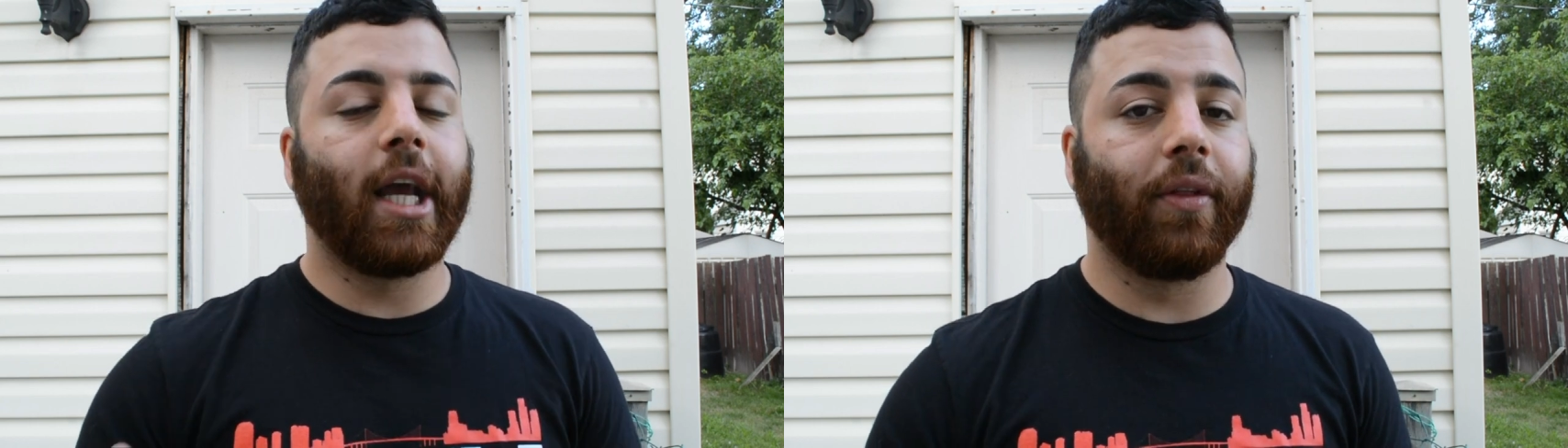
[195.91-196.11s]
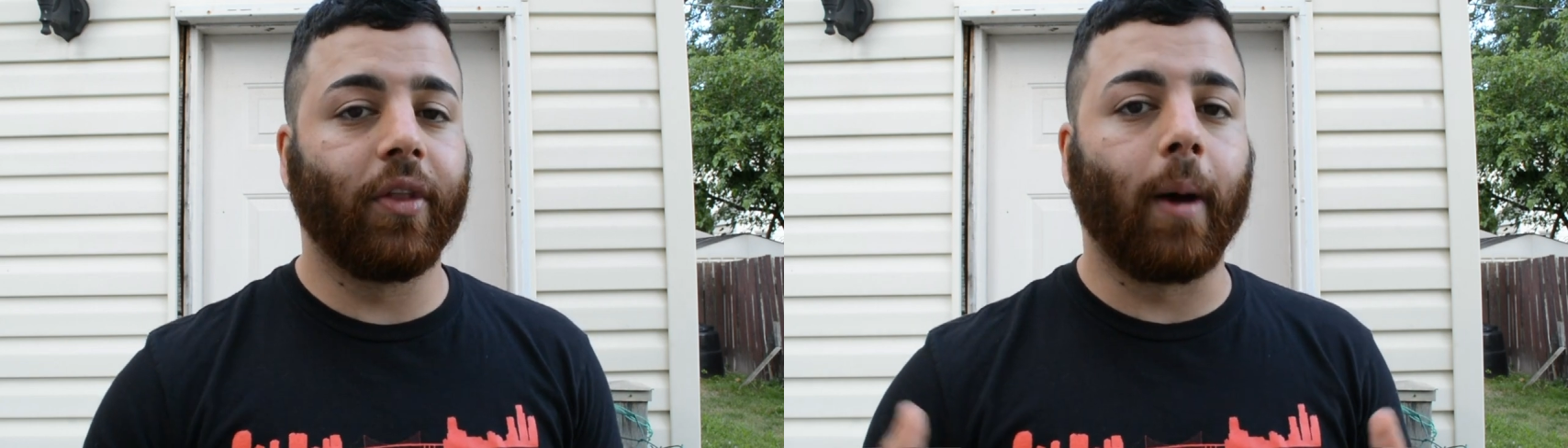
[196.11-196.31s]

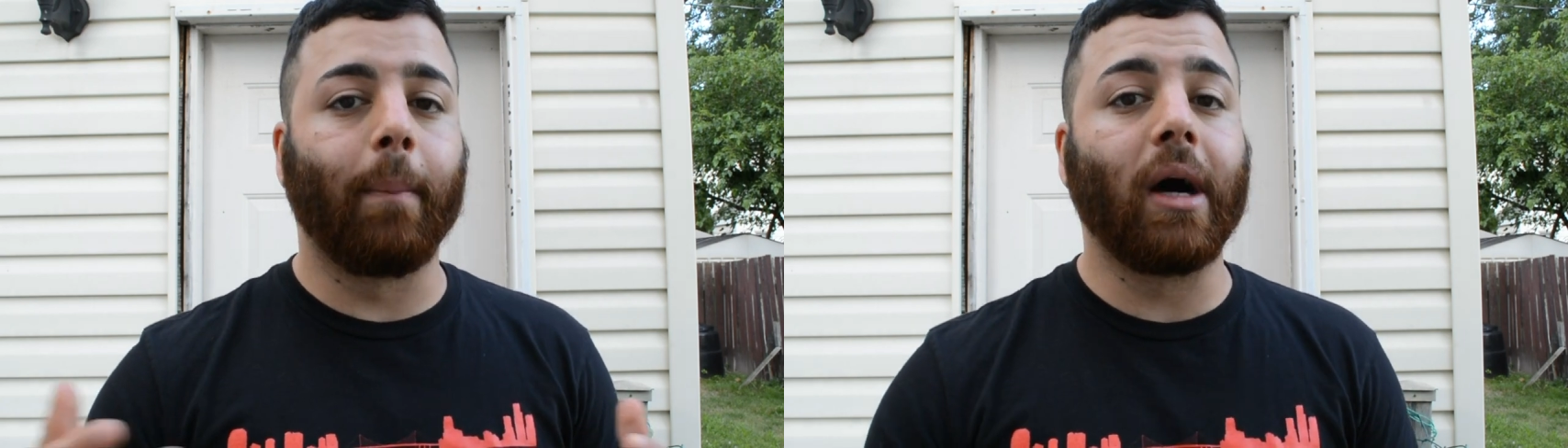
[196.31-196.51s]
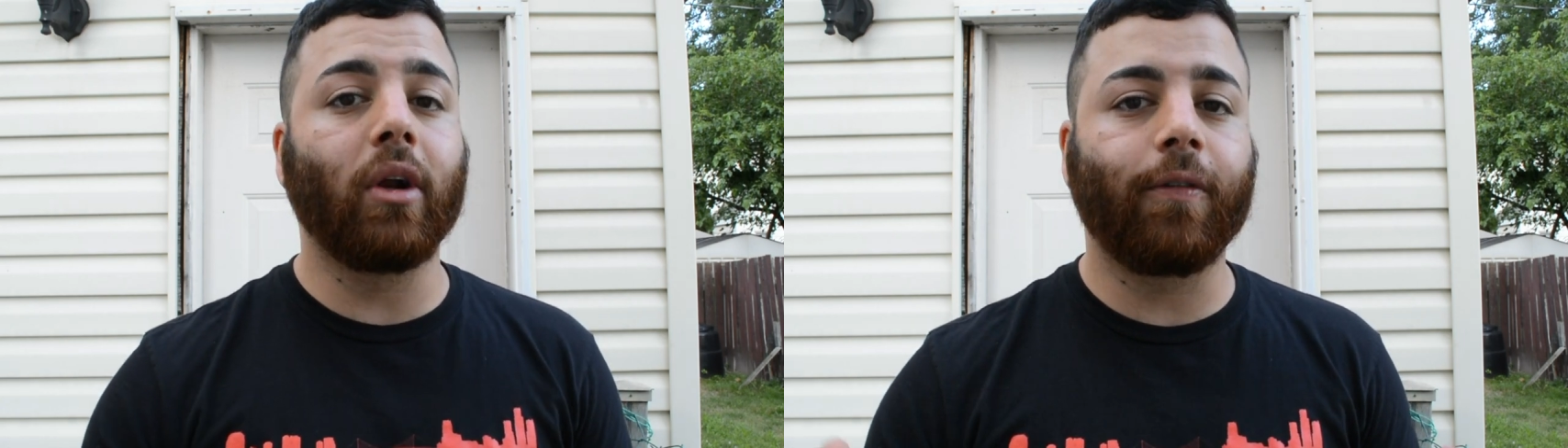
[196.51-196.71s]
and the
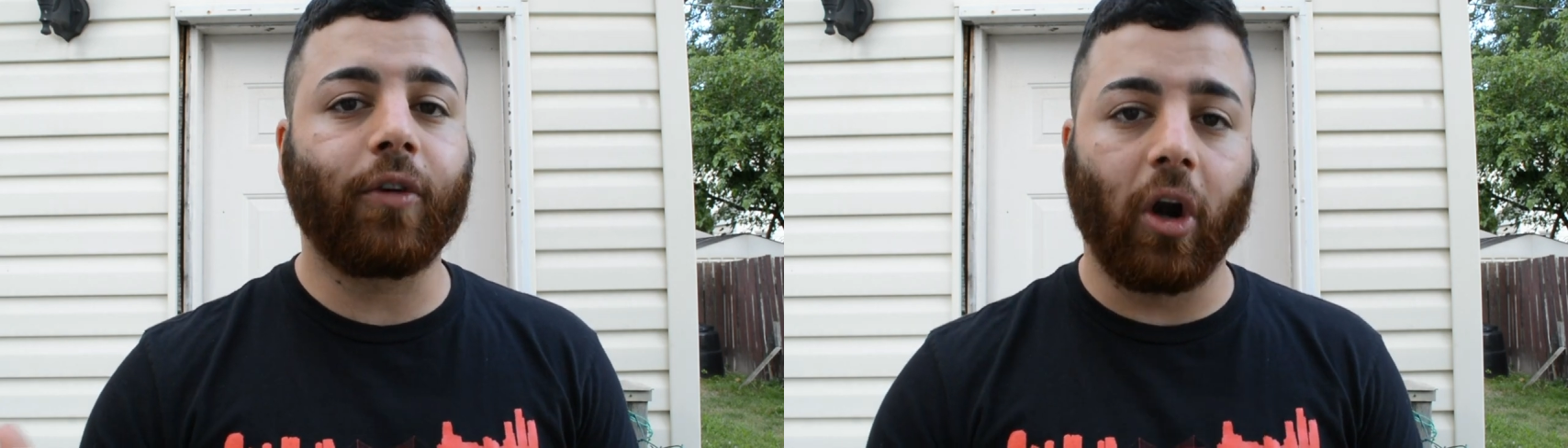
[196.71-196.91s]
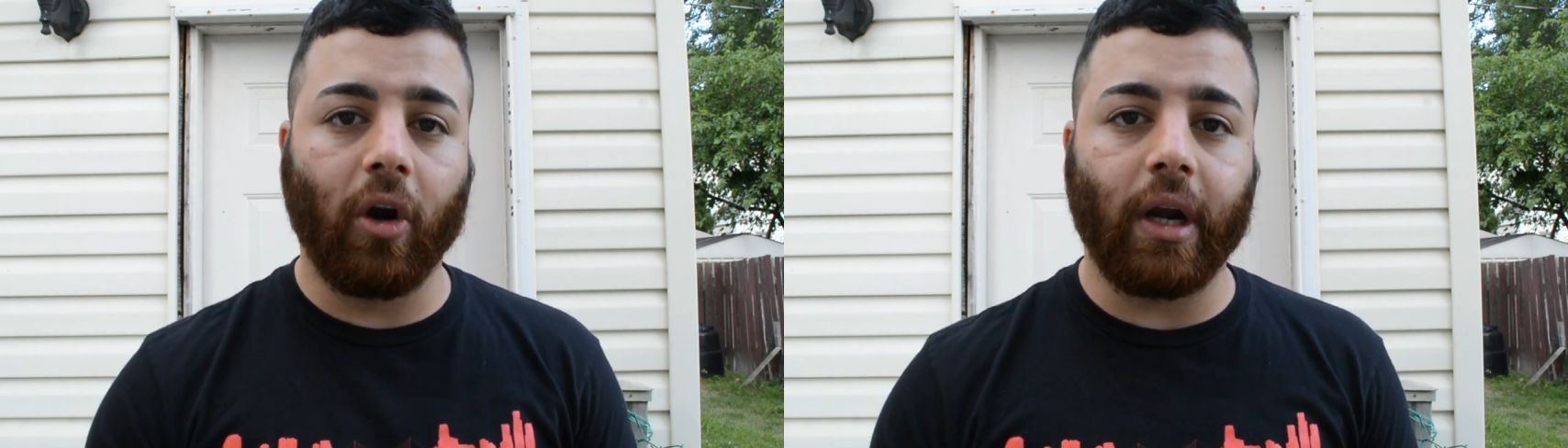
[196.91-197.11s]
amount
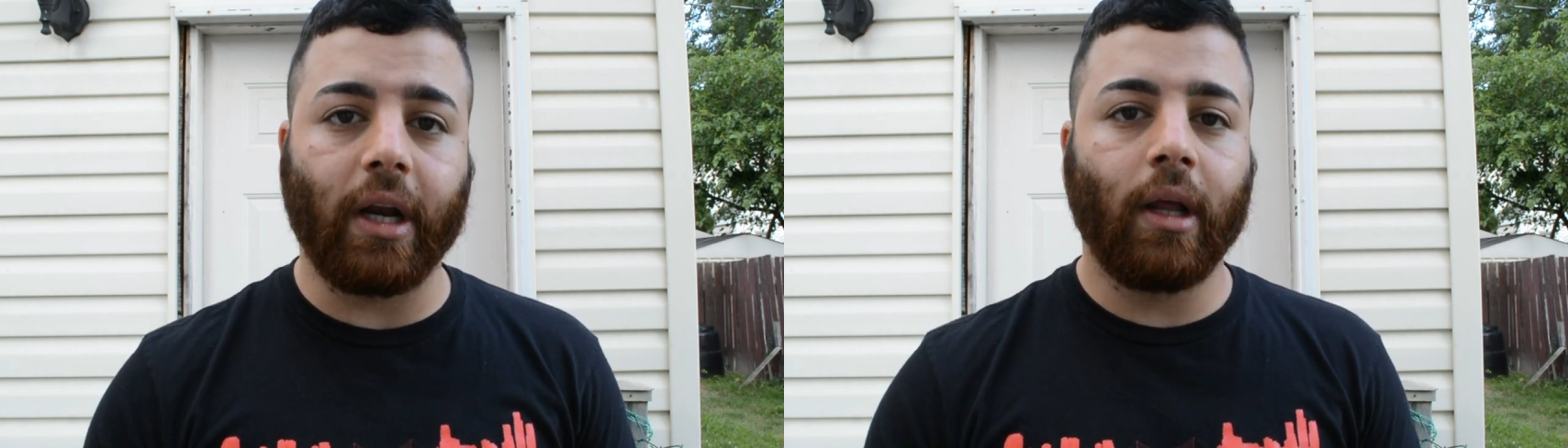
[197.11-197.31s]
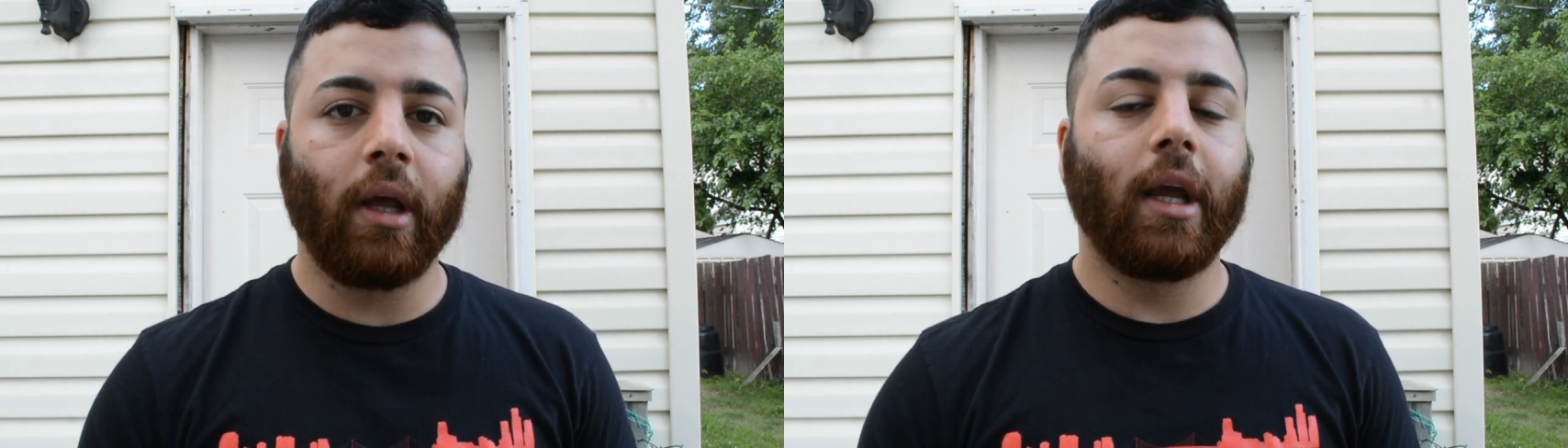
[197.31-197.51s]
of current